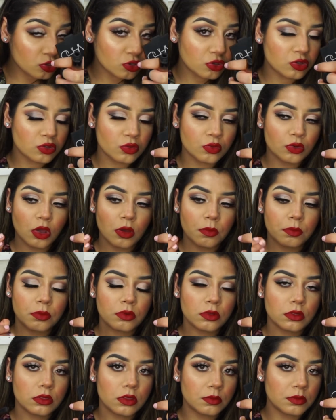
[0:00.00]
Do not
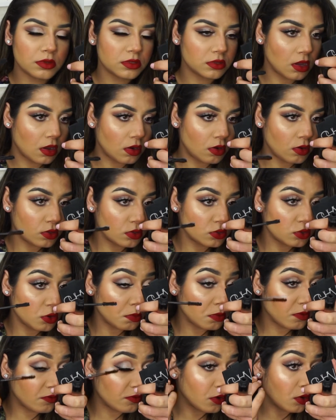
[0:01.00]
put the mascara on top
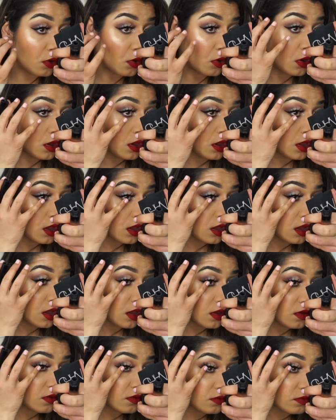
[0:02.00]
of your
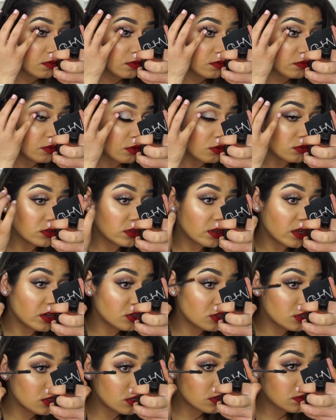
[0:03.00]
false
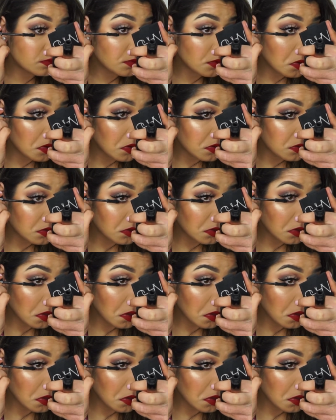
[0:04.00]
lashes because